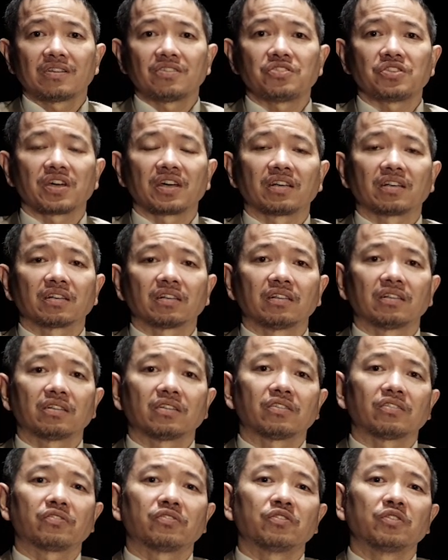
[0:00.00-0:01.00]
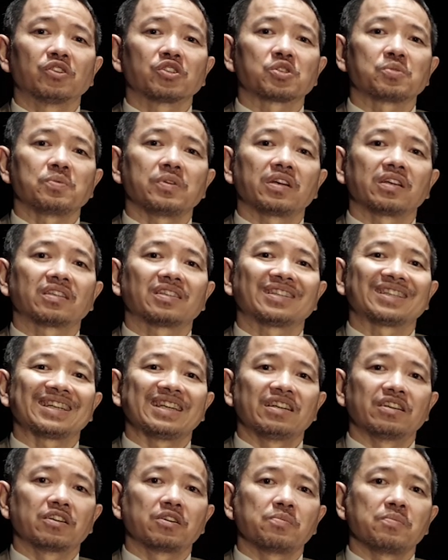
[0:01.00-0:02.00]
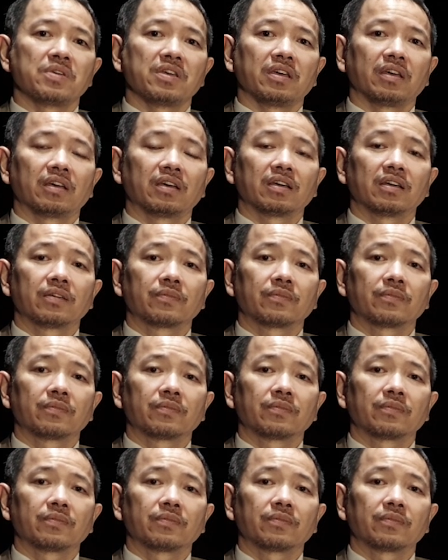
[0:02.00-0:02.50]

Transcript: gentle, full-spirited inner being,